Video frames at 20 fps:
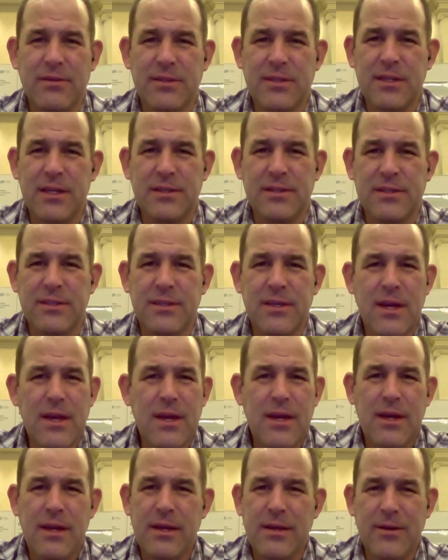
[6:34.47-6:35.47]
It's it's,
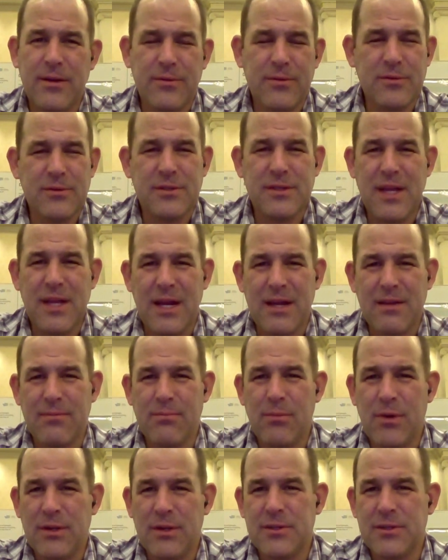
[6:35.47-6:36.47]
you know, there's
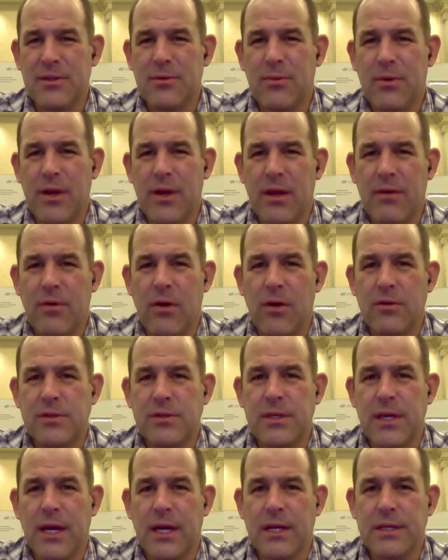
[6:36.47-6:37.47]
not much in the way of
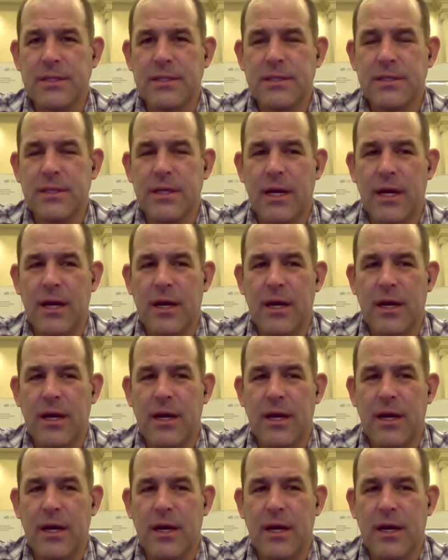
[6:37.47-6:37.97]
RTX